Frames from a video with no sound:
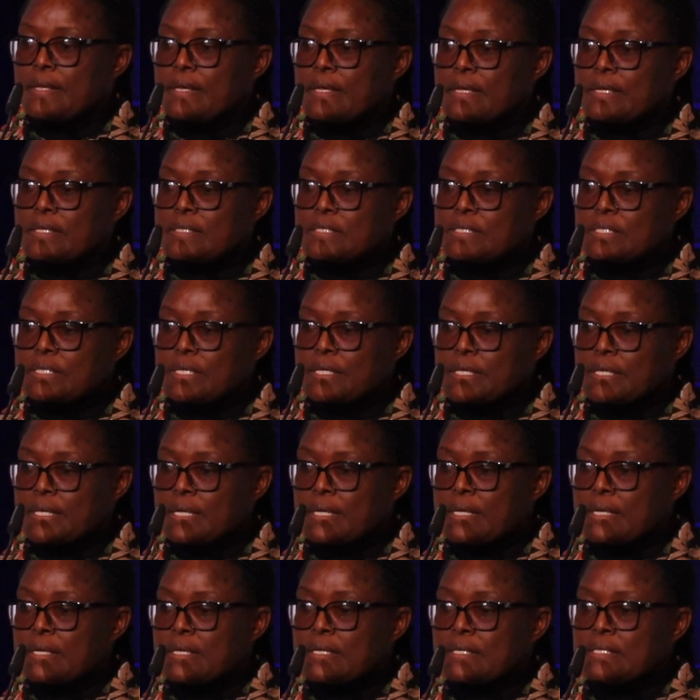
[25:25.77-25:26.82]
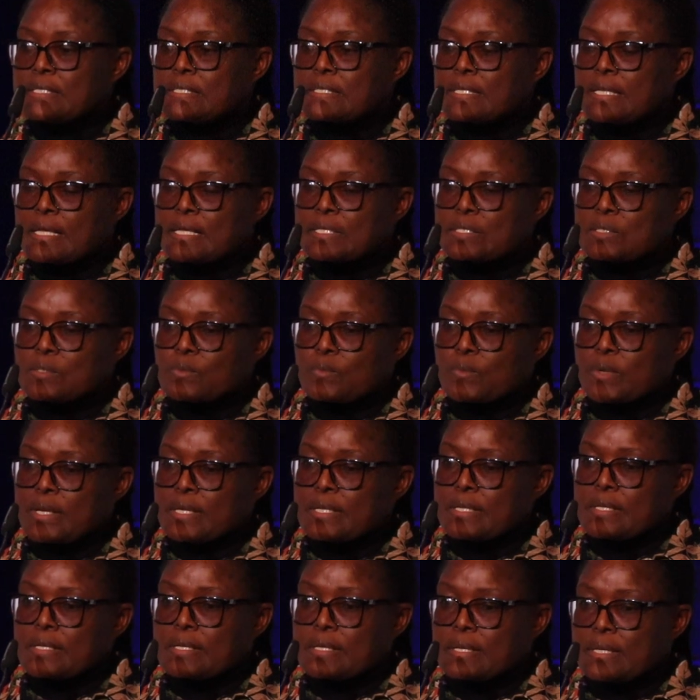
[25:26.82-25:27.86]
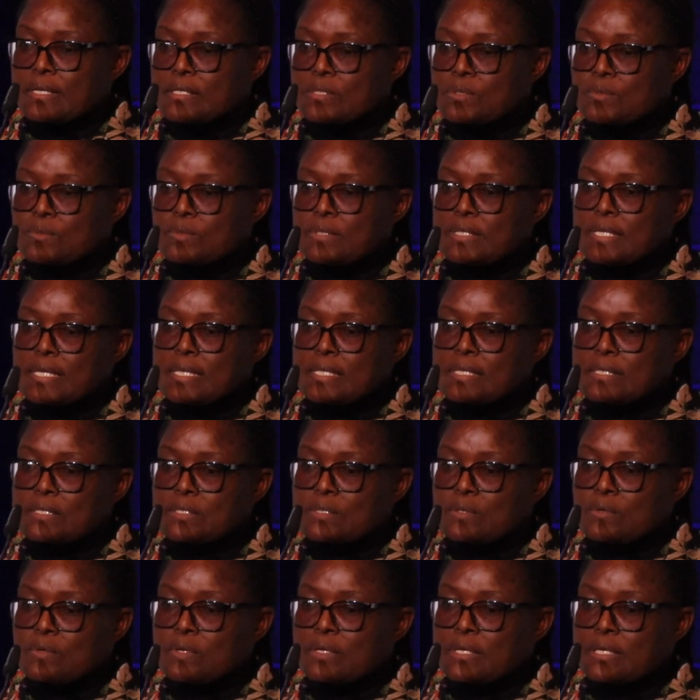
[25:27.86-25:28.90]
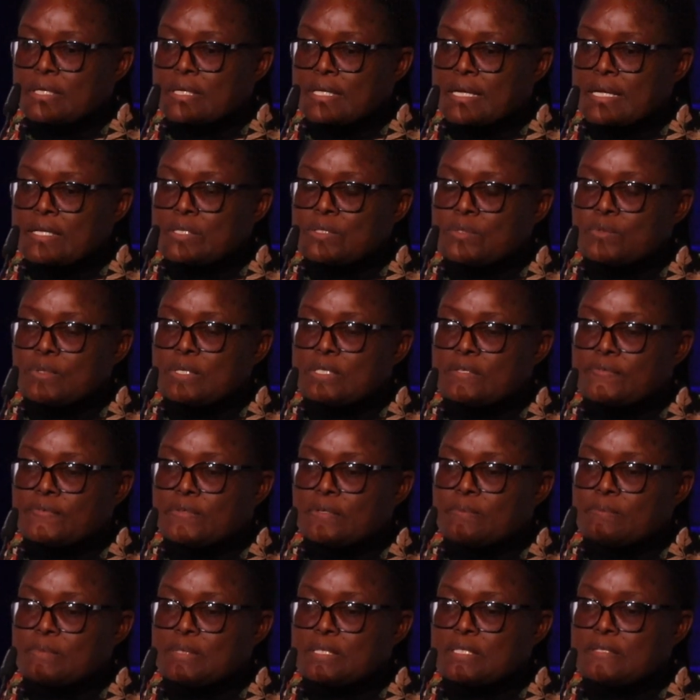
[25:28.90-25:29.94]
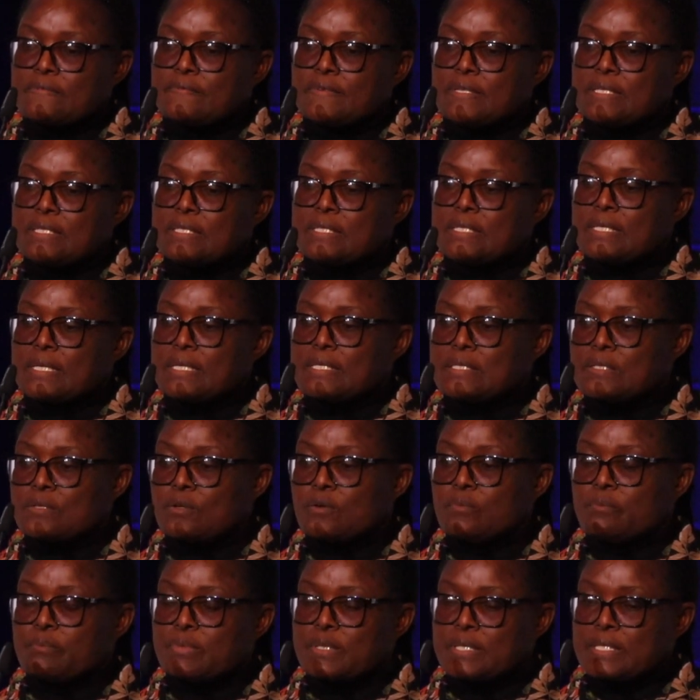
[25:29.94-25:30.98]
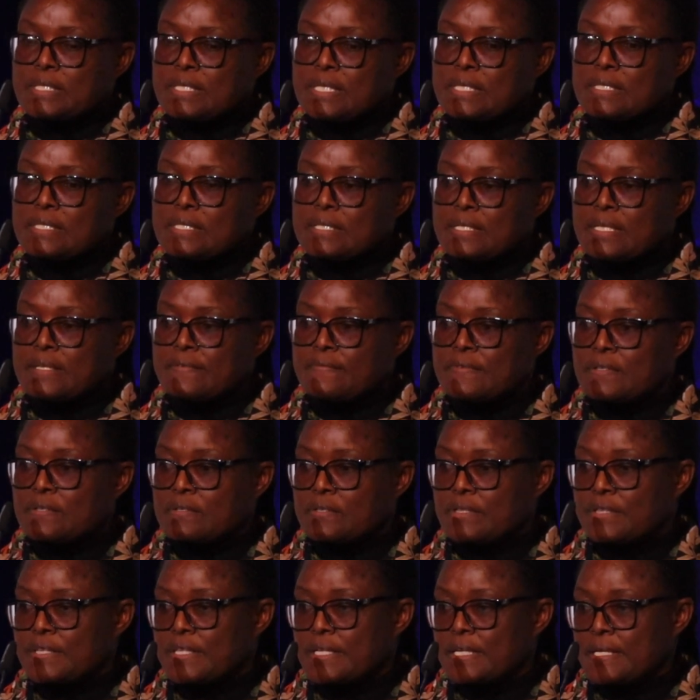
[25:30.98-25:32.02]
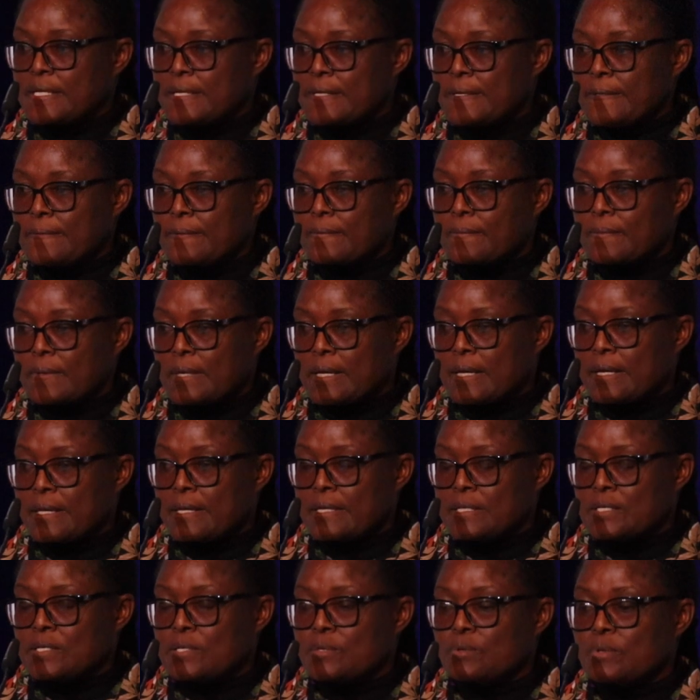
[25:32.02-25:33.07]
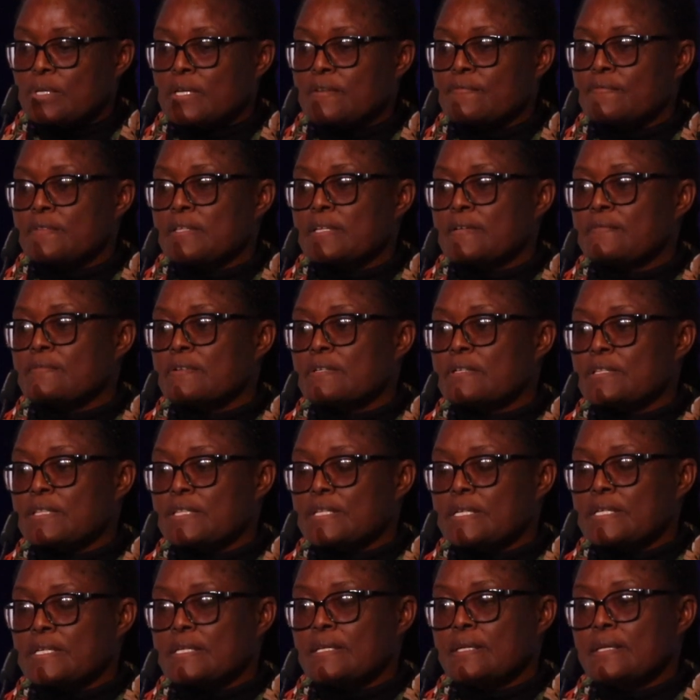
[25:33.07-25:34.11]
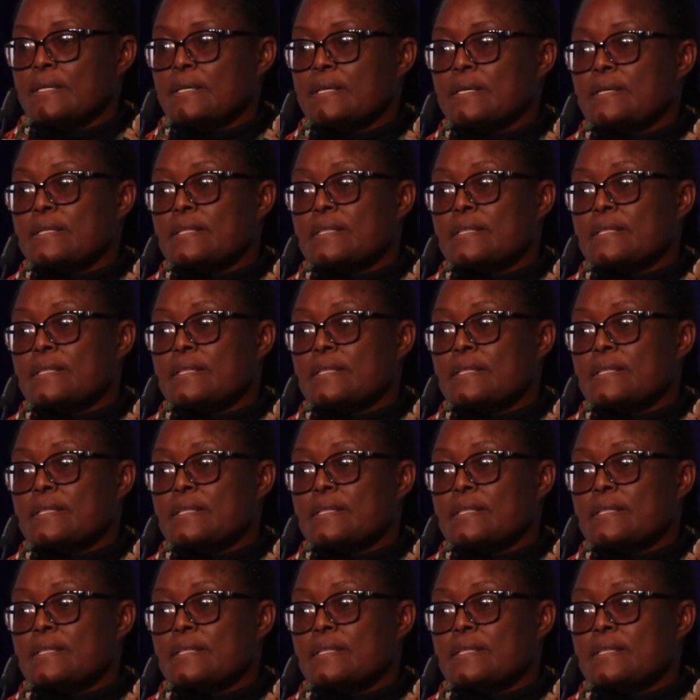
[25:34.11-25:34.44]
And here is that when a student or a graduate from TVET has completed level 3, NQF level 3,